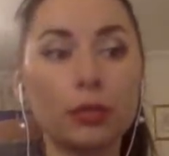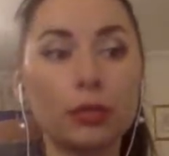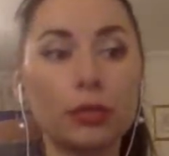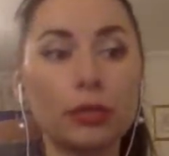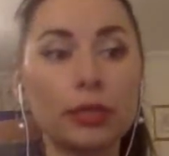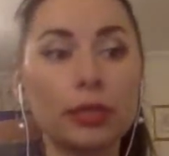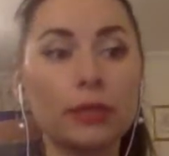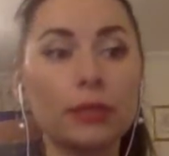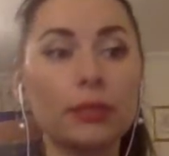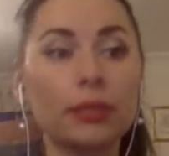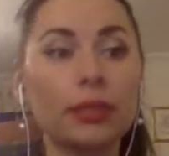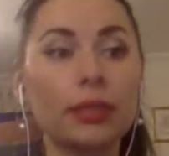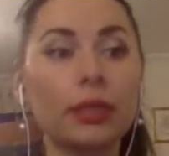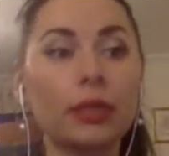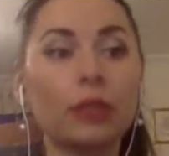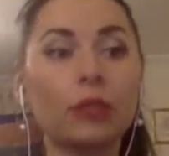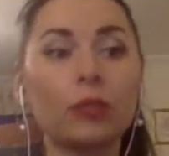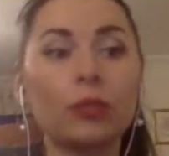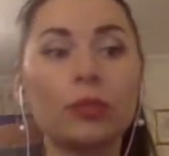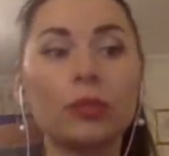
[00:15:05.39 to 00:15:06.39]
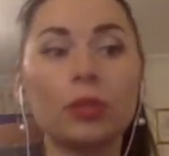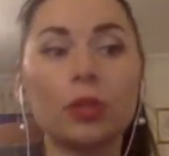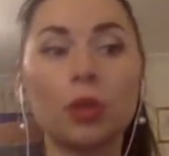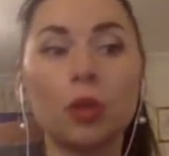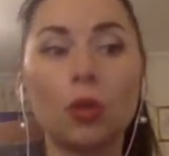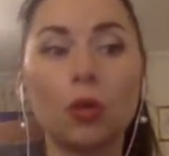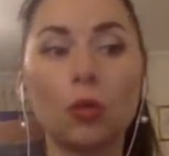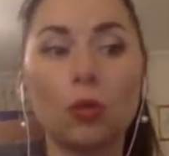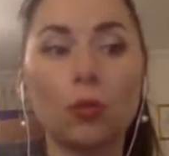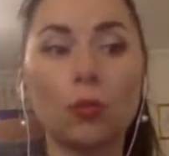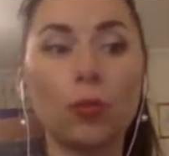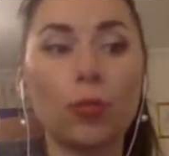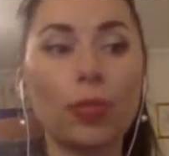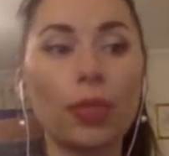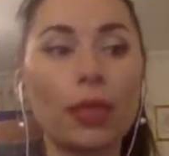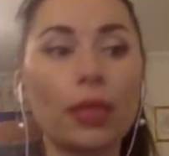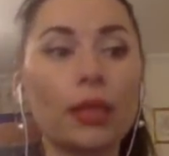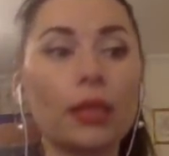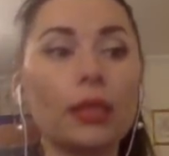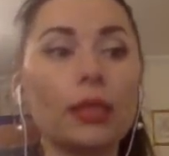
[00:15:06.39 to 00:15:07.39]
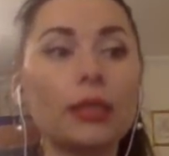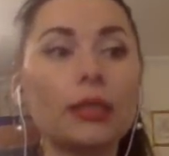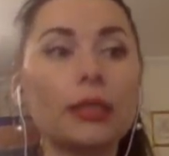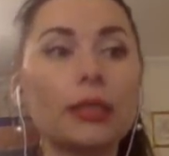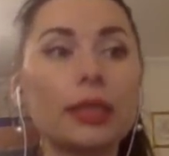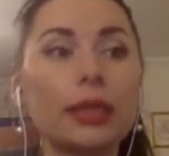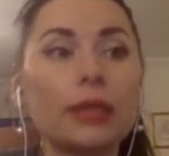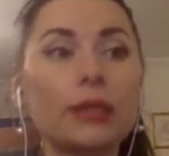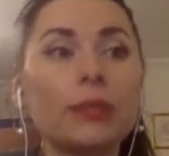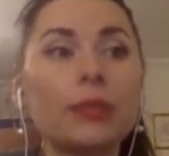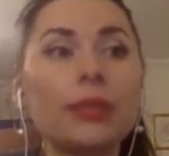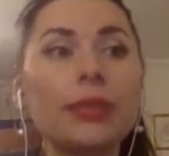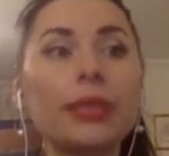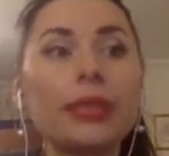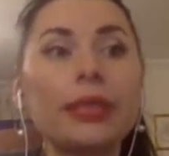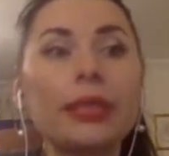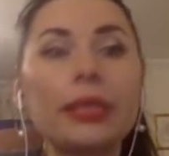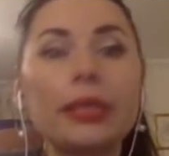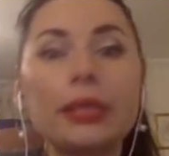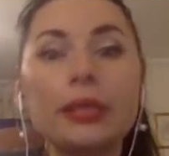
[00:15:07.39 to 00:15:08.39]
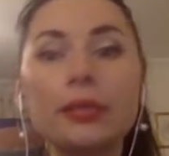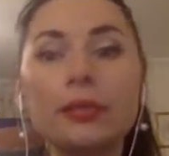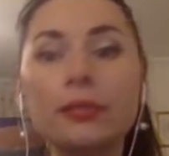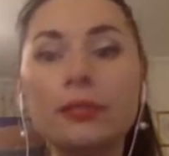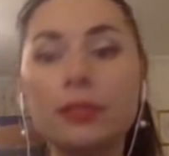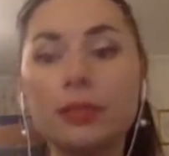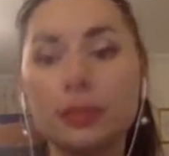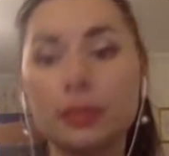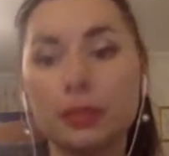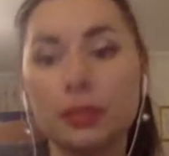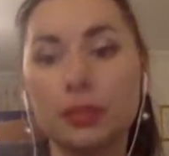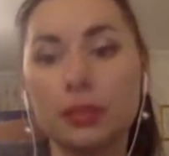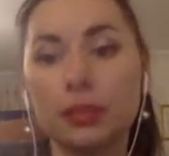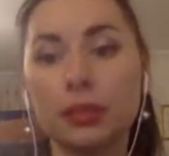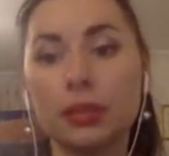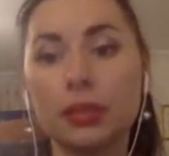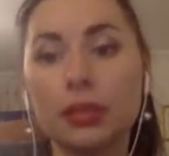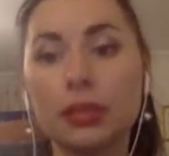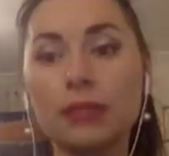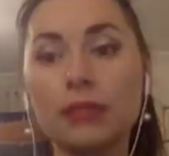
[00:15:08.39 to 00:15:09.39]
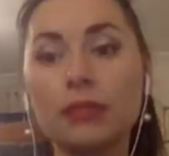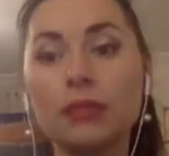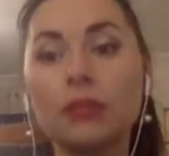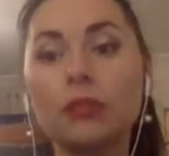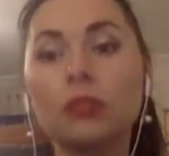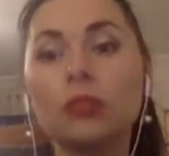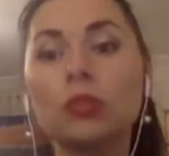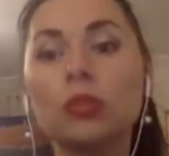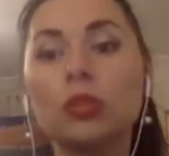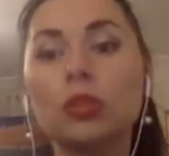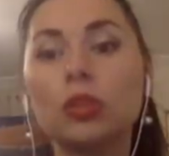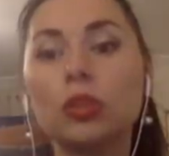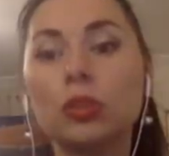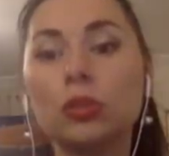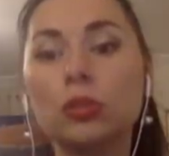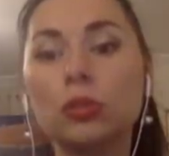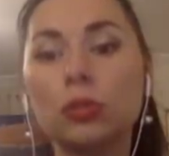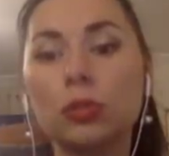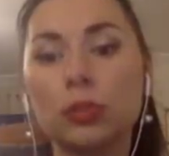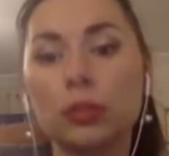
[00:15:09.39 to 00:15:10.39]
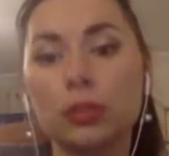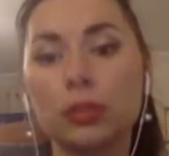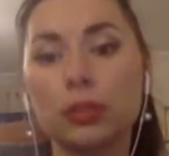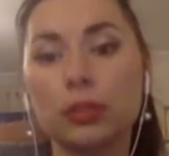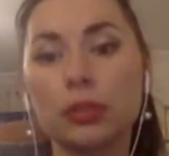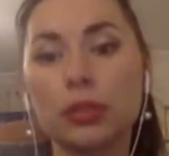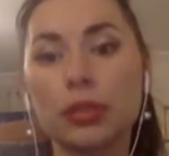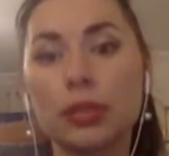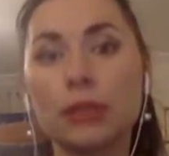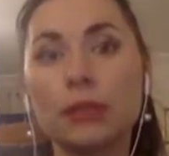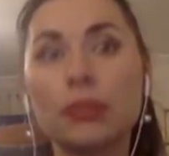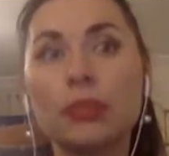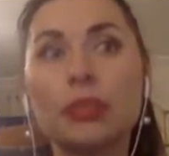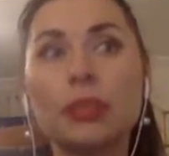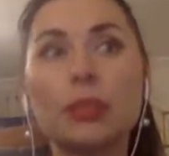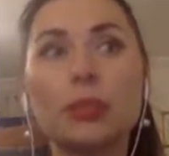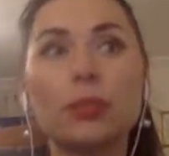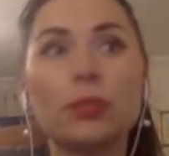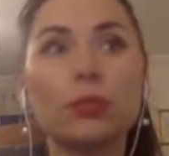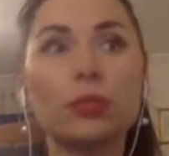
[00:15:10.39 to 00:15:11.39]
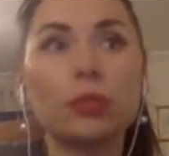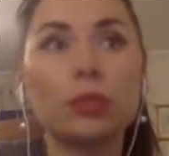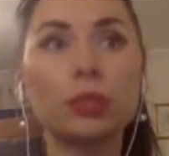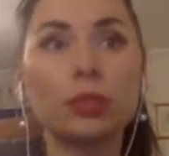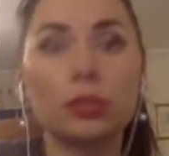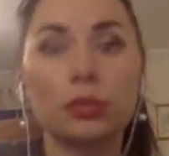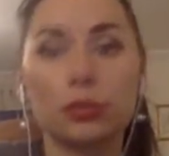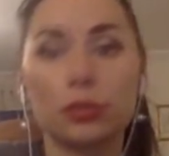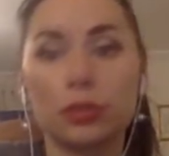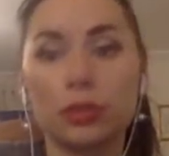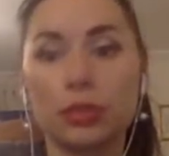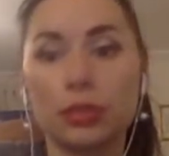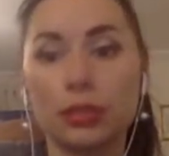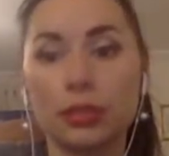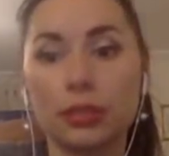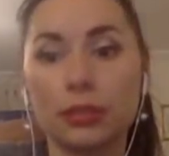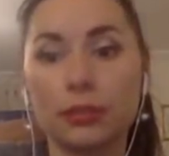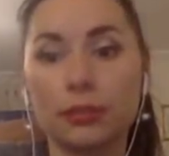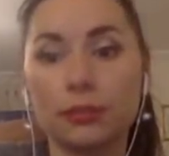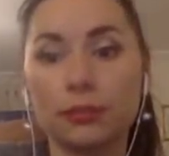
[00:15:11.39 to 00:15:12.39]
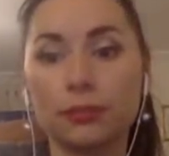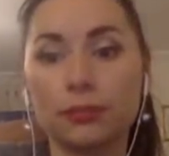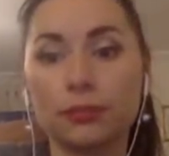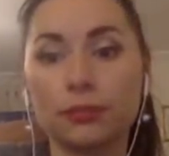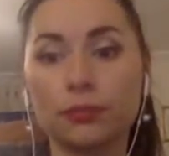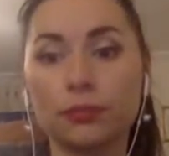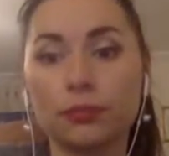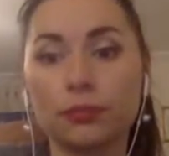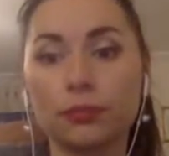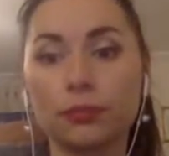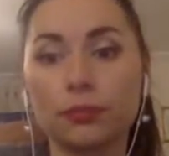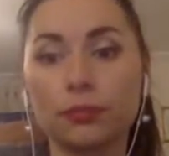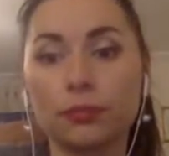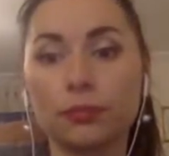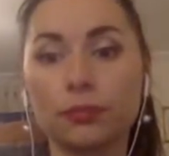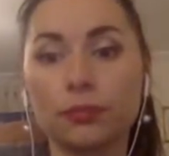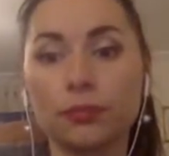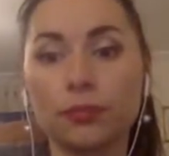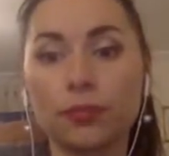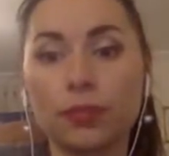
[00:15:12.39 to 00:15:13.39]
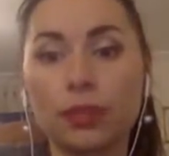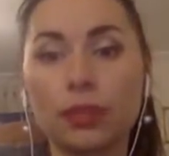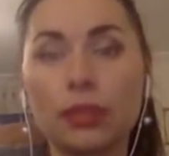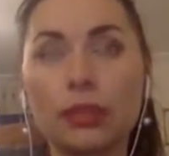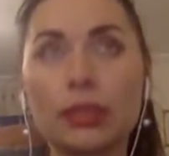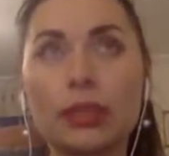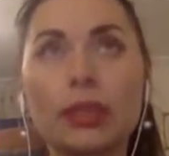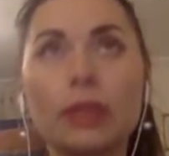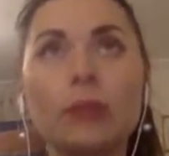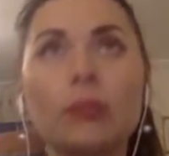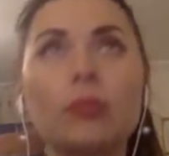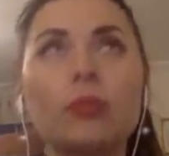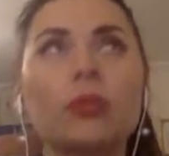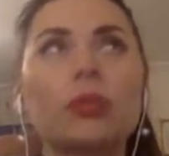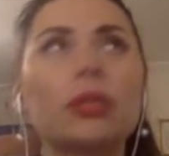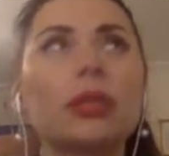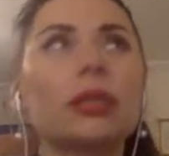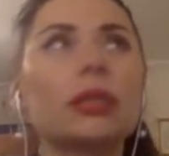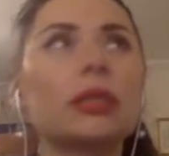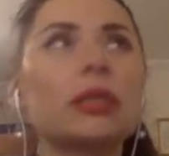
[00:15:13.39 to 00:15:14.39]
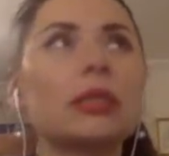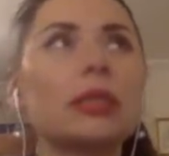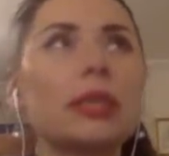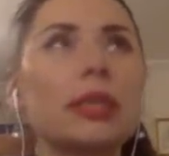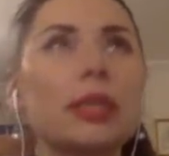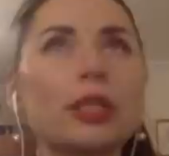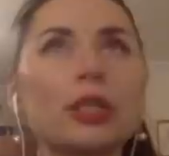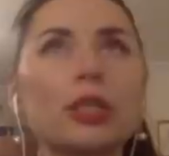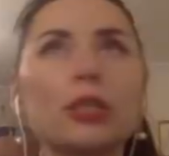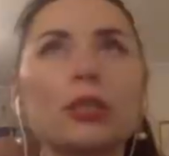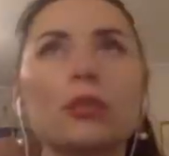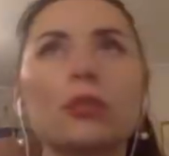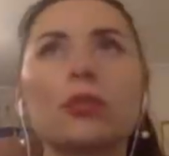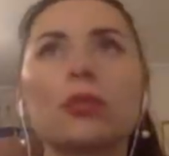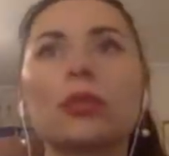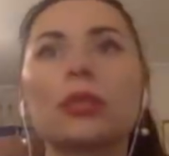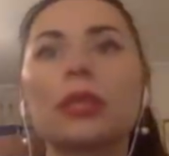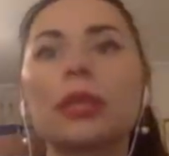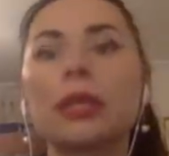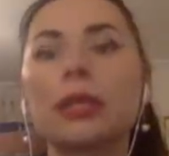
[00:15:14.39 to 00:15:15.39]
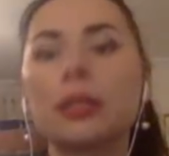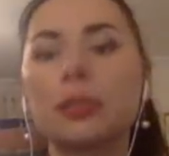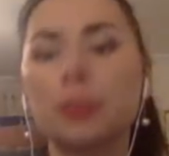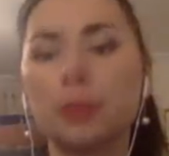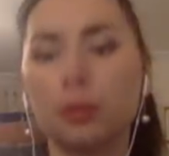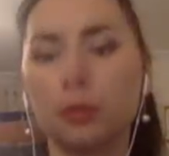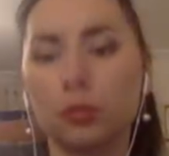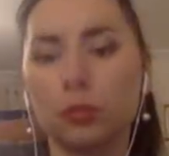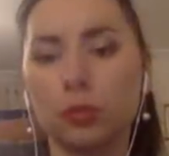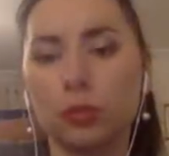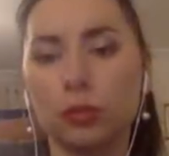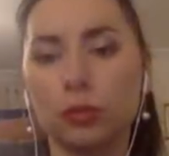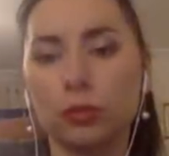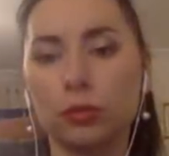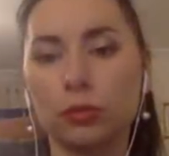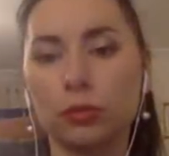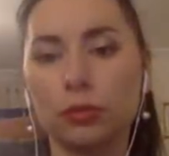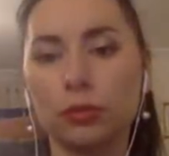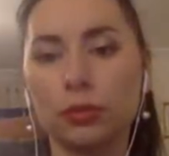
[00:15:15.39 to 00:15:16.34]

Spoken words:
It can be help in home. It can be giving what you need. It can be support in your things. It can be organization or care about you.